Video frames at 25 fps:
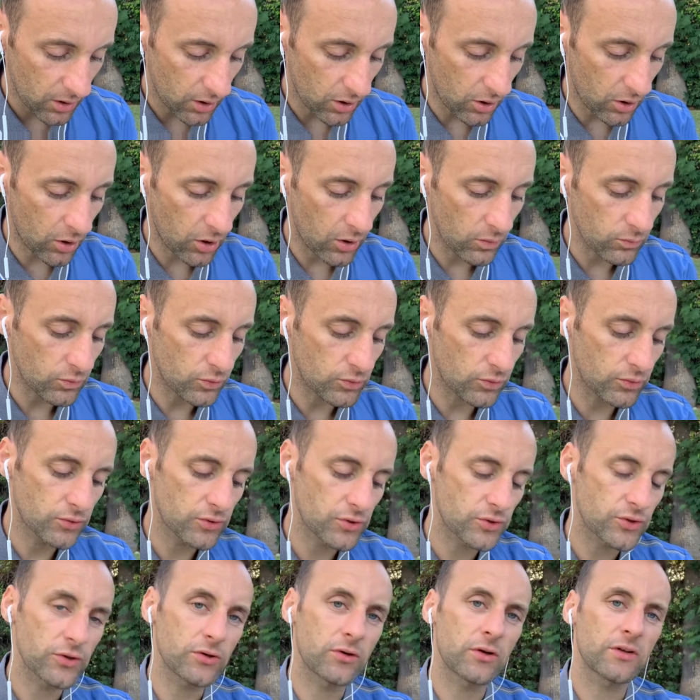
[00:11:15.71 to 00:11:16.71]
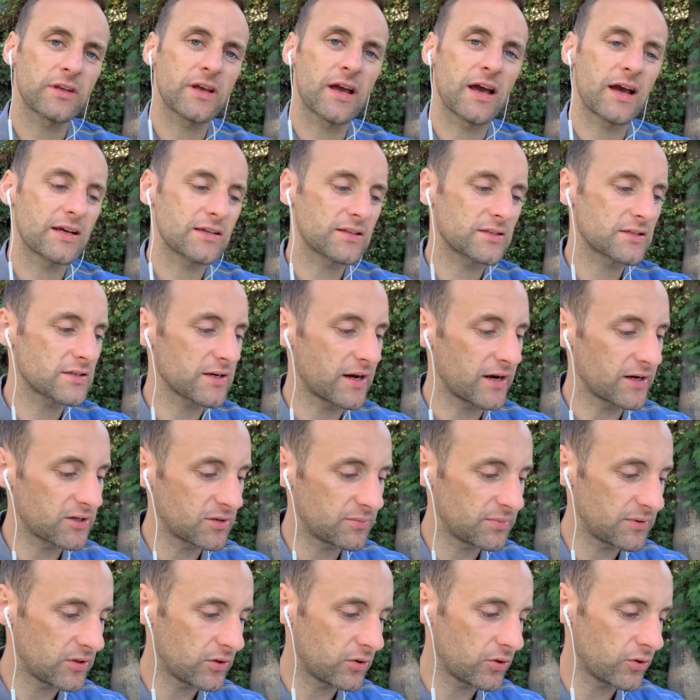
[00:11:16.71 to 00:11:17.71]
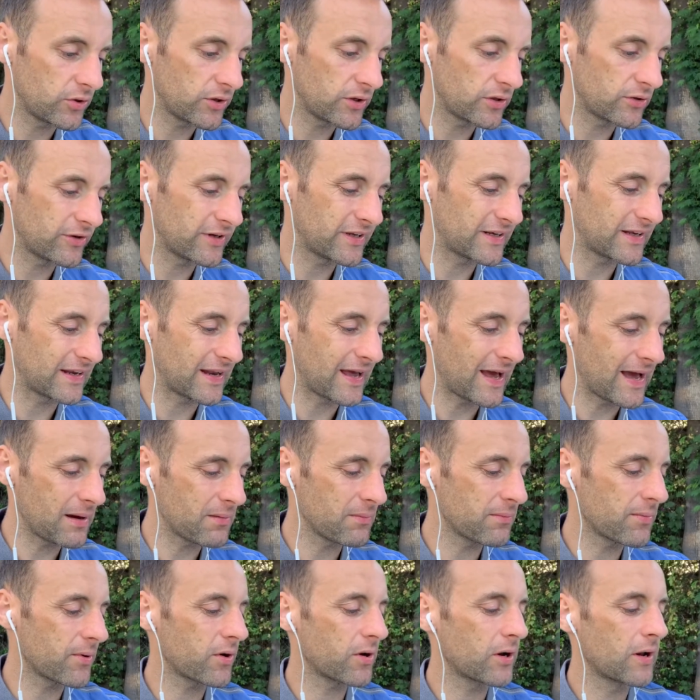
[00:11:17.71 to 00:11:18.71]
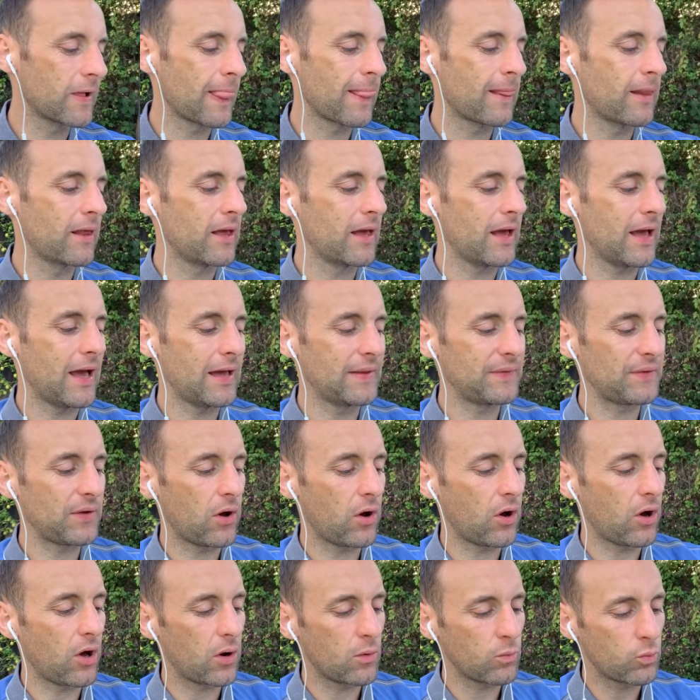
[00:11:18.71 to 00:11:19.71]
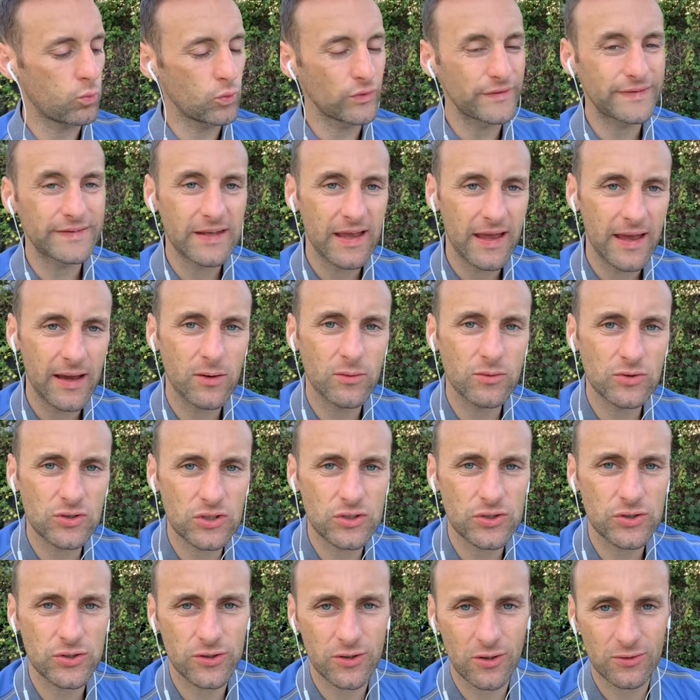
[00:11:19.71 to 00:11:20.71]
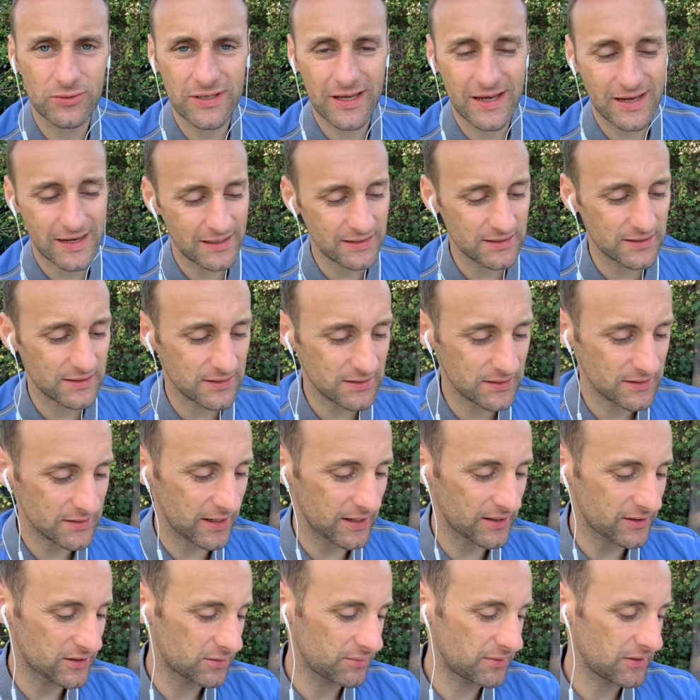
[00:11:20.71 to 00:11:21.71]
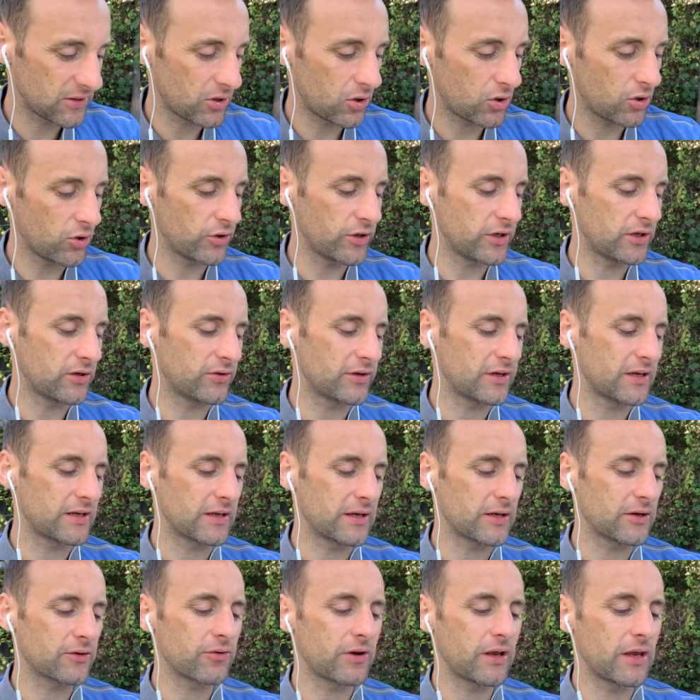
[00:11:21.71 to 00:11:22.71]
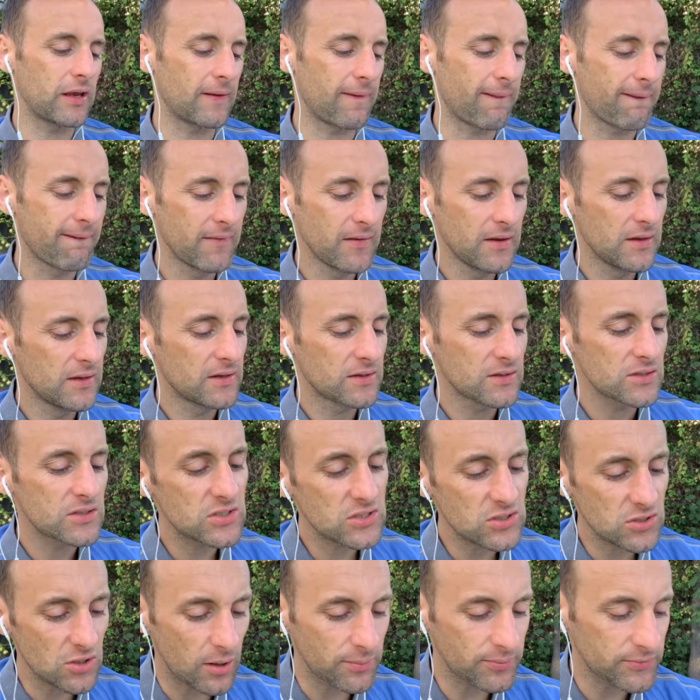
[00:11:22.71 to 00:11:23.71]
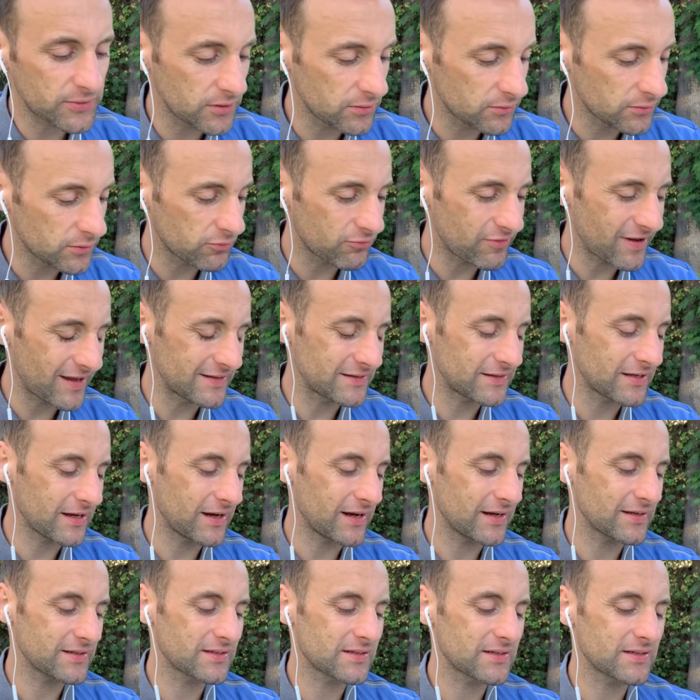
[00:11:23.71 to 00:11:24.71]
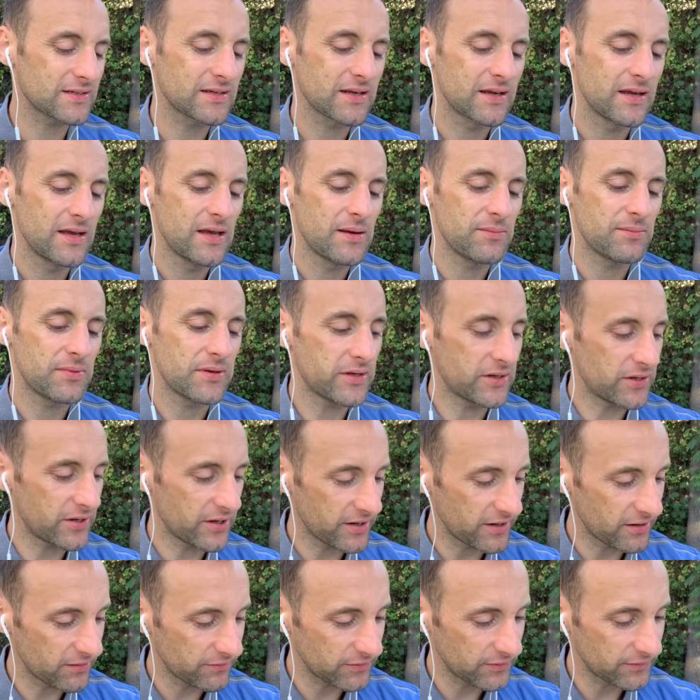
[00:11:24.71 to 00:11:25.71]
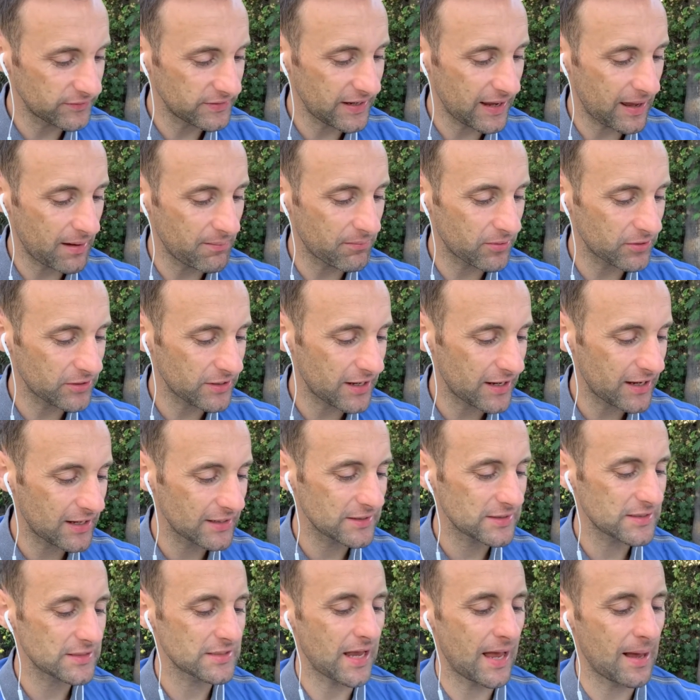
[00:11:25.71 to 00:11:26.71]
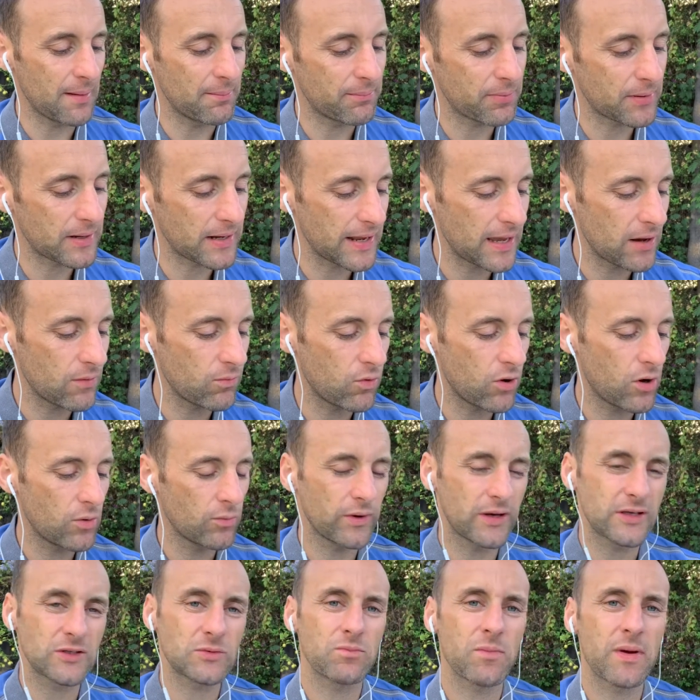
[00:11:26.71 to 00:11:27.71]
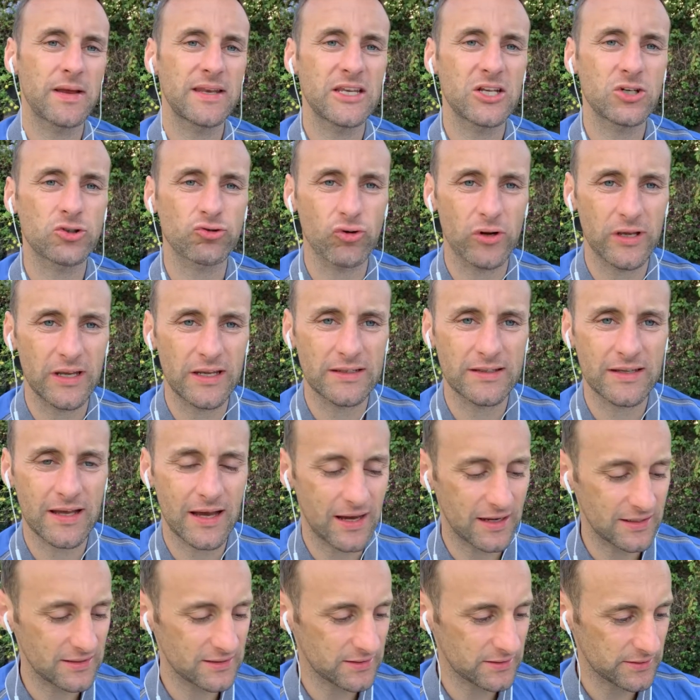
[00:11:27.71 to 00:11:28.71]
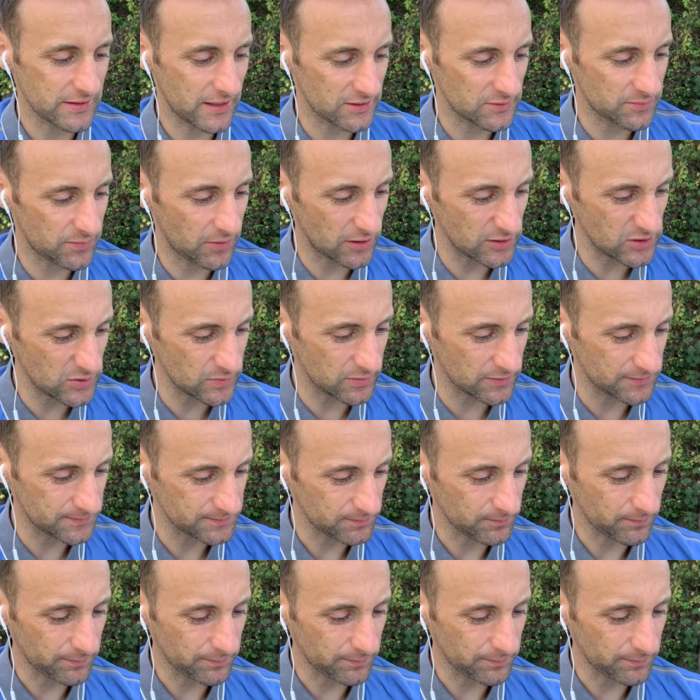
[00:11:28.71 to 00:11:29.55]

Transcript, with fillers: All 100 euro tasks are to be highlighted in amber, and all 1000 euro tasks are to be highlighted in green. Stop doing the red tasks, be careful of the amber tasks, and plow on with as many green tasks as possible.